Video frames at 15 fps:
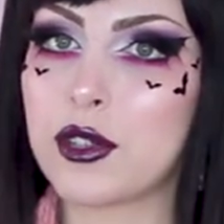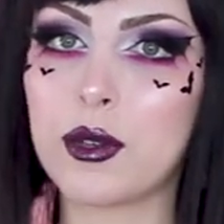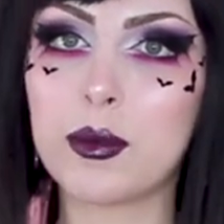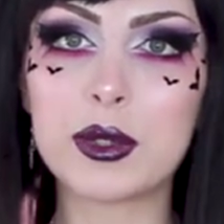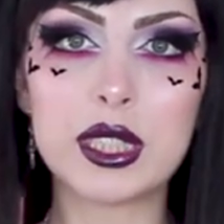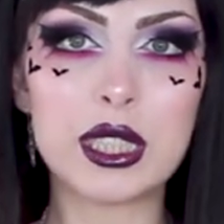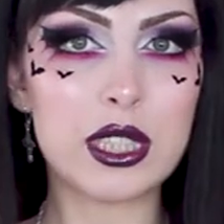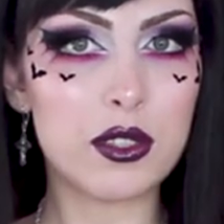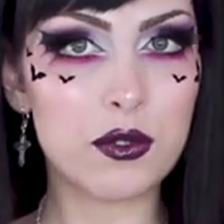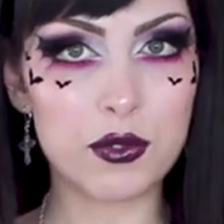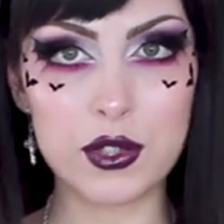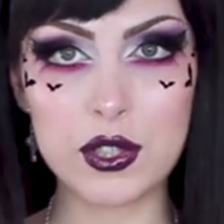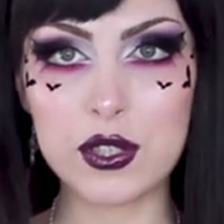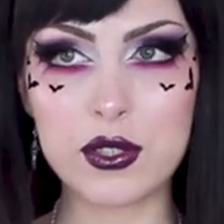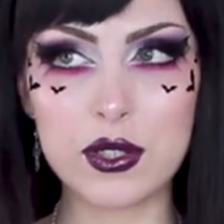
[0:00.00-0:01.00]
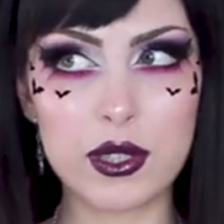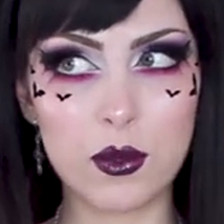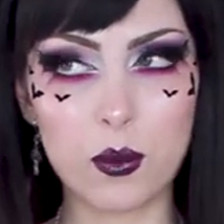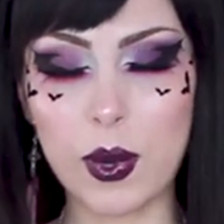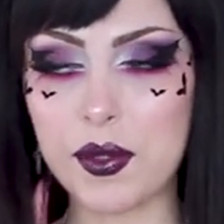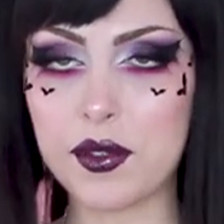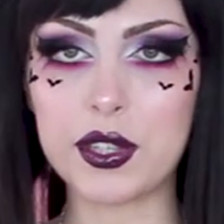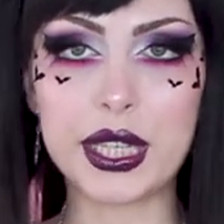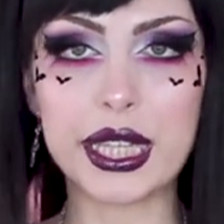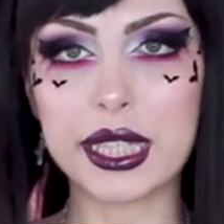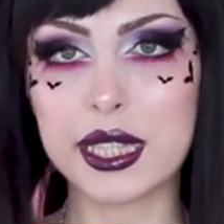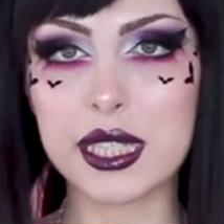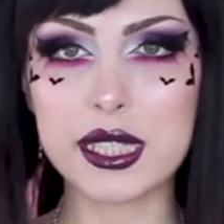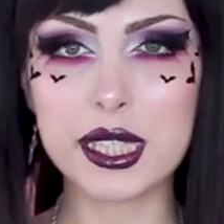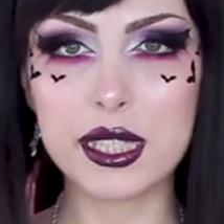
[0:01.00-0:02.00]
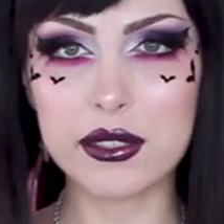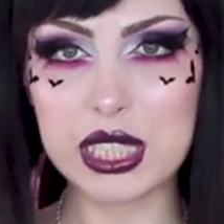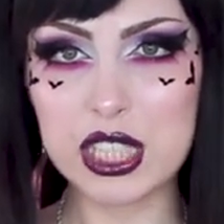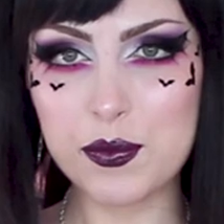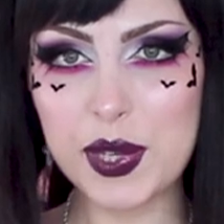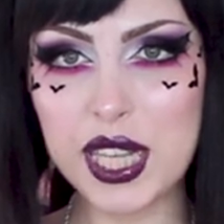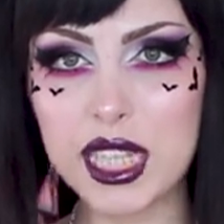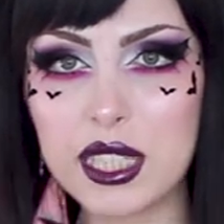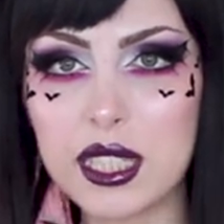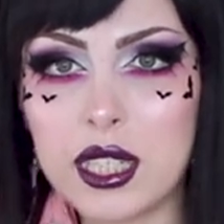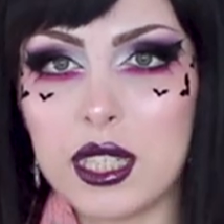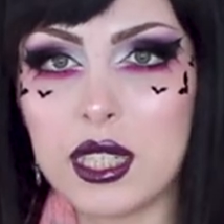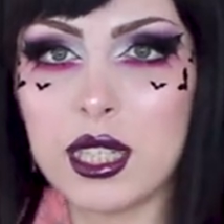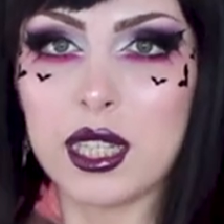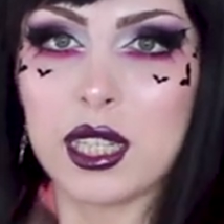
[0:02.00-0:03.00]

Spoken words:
probably for weather like this here in Spain.